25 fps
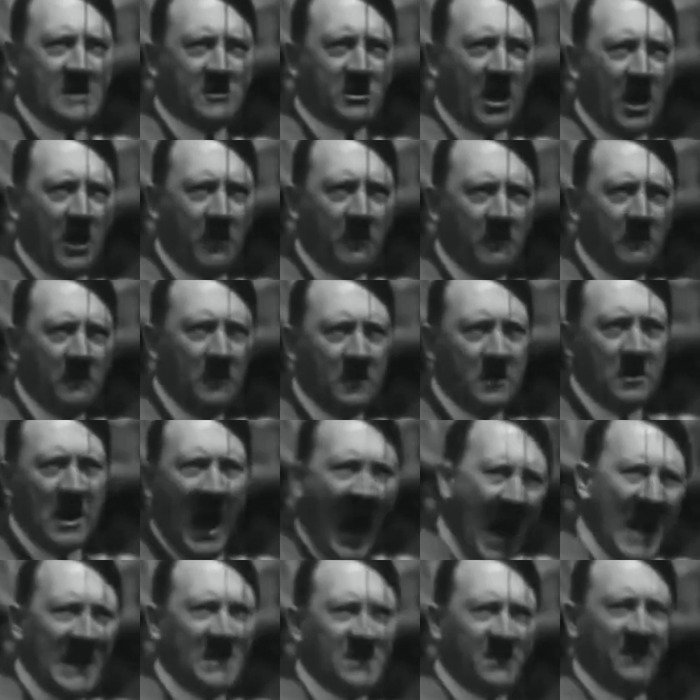was a
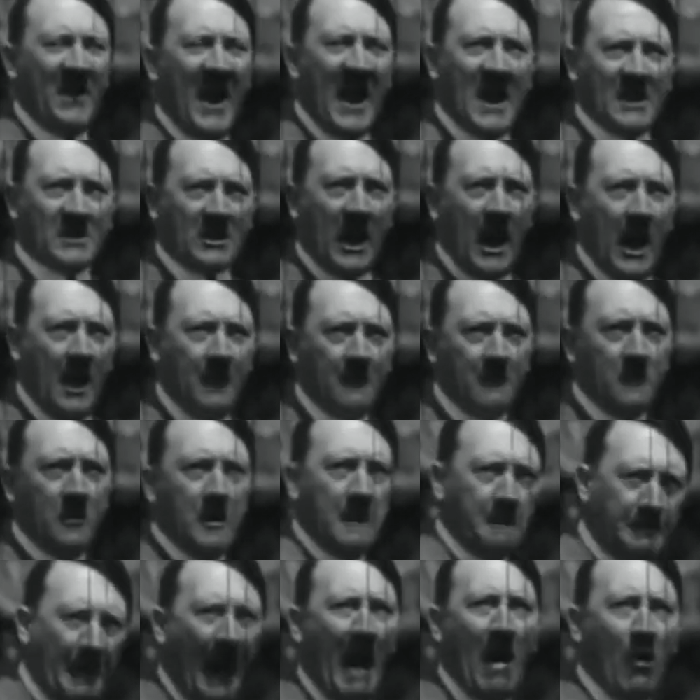pretty good
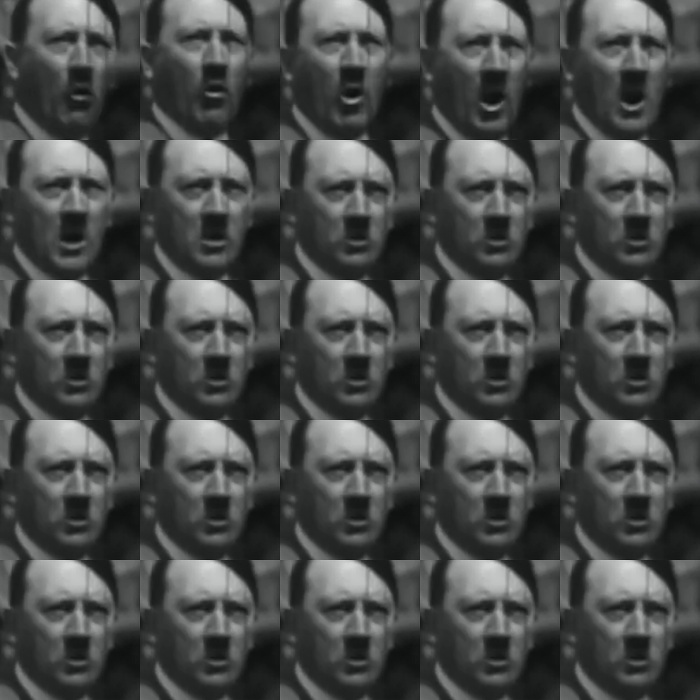speaker.